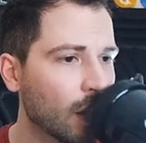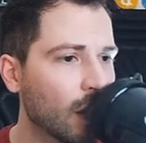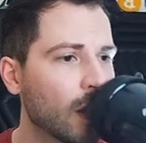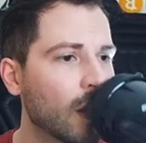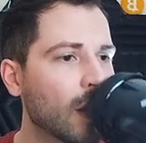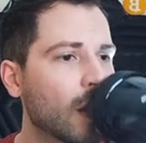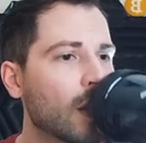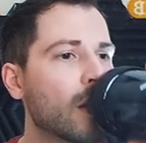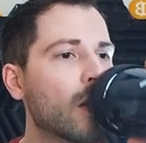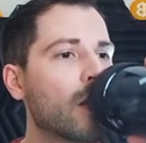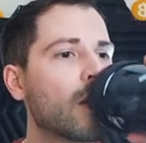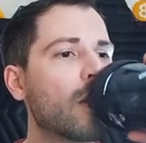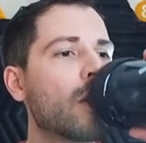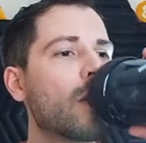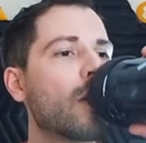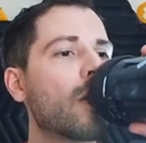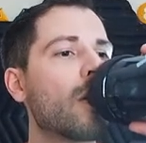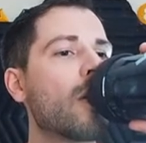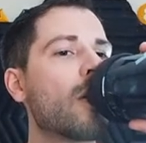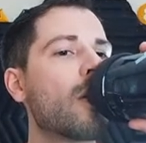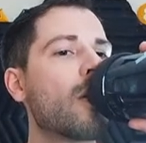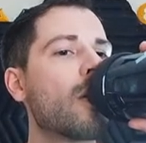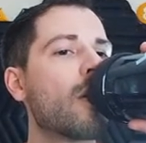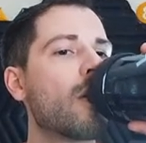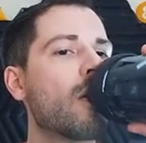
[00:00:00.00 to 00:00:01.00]

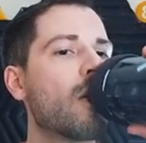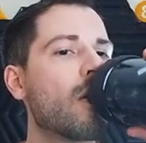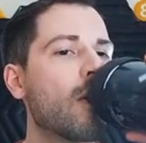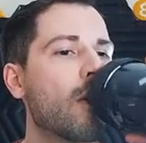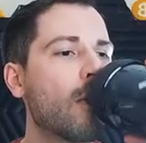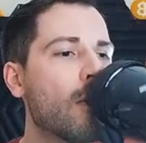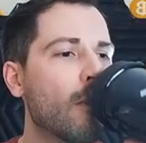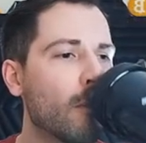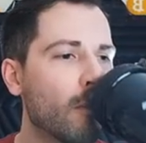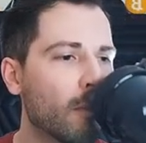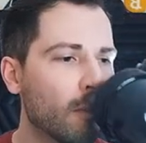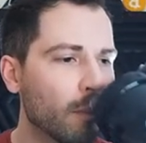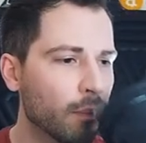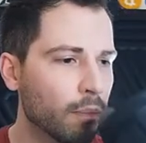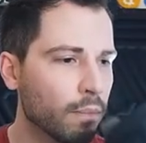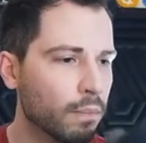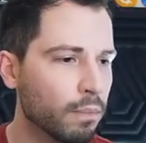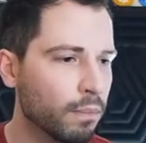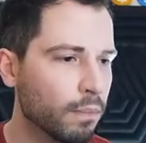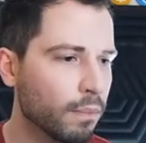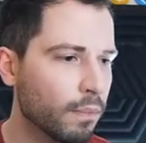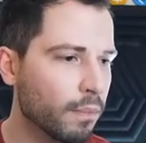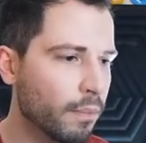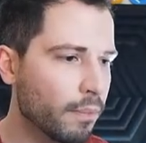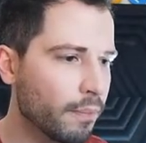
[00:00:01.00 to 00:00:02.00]

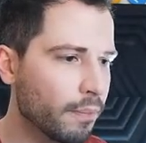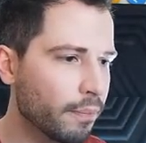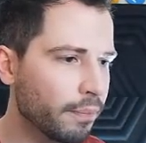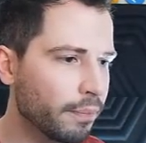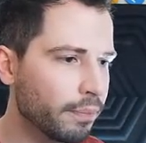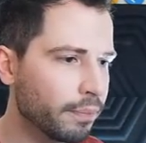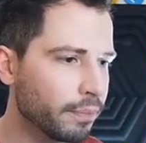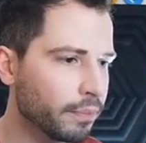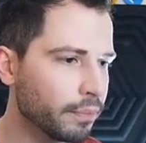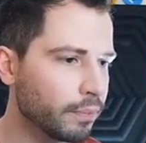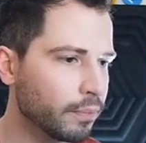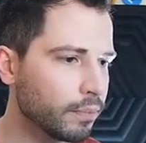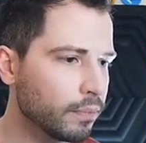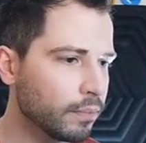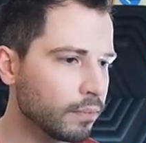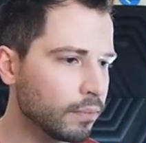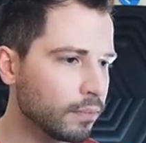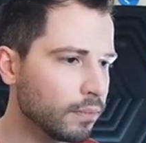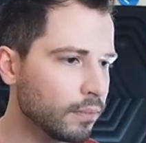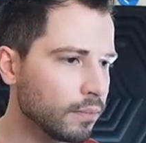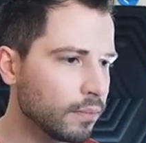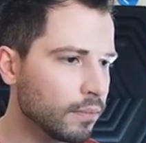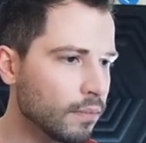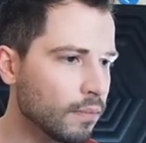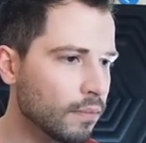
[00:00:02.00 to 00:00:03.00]

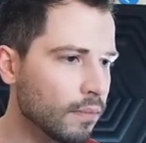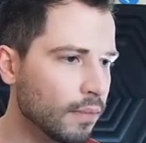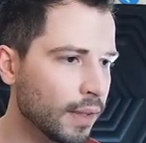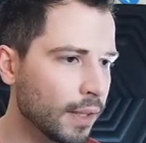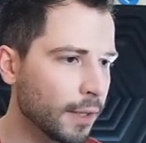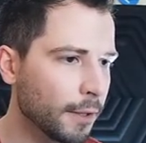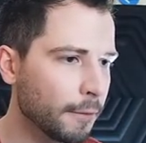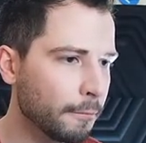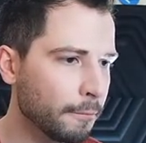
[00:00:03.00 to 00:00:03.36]
(no one is talking)